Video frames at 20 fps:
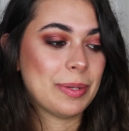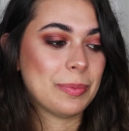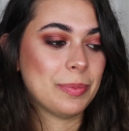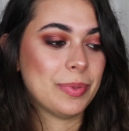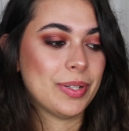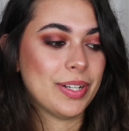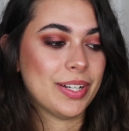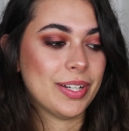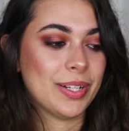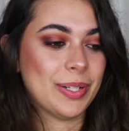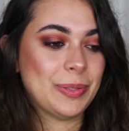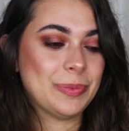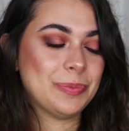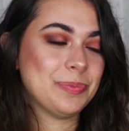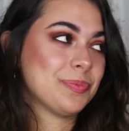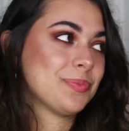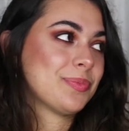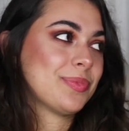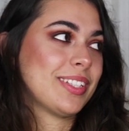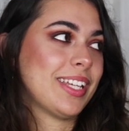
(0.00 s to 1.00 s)
But
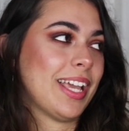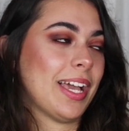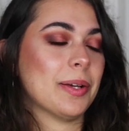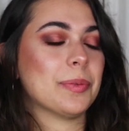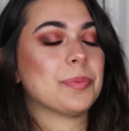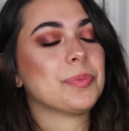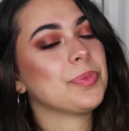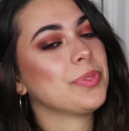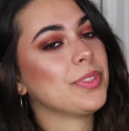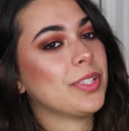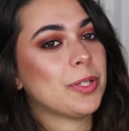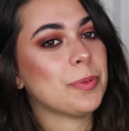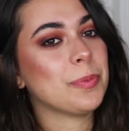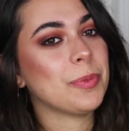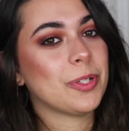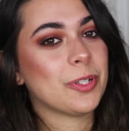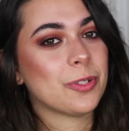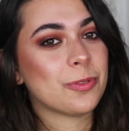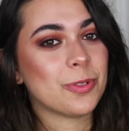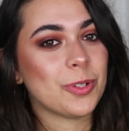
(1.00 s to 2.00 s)
yeah, they're
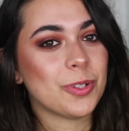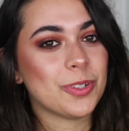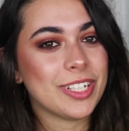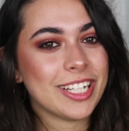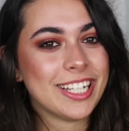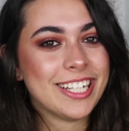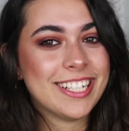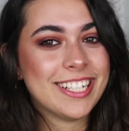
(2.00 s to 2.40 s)
beautiful.